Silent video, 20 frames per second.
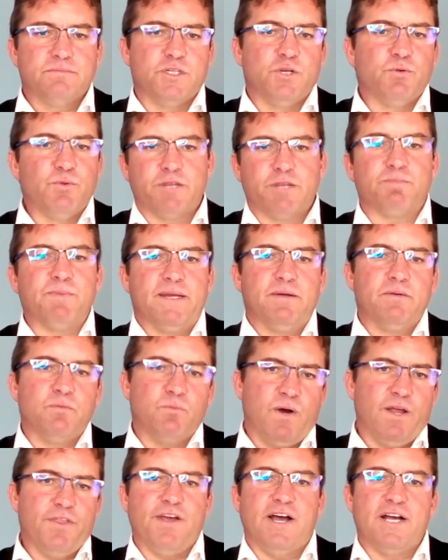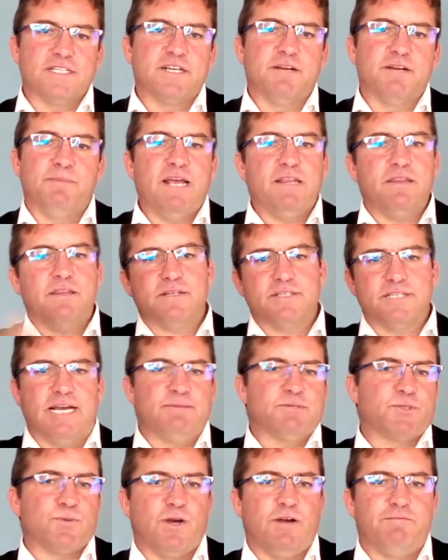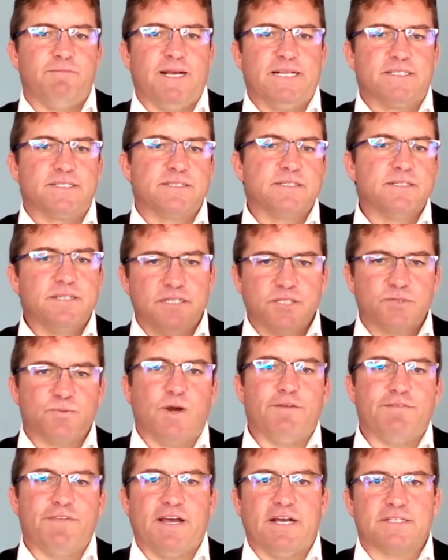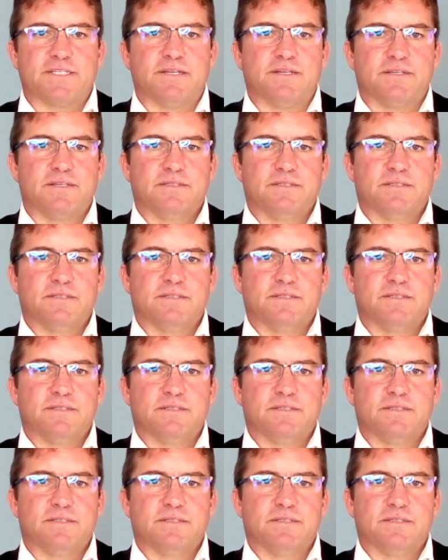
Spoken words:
You with me? 1,000 a month times 12 months, 12,000.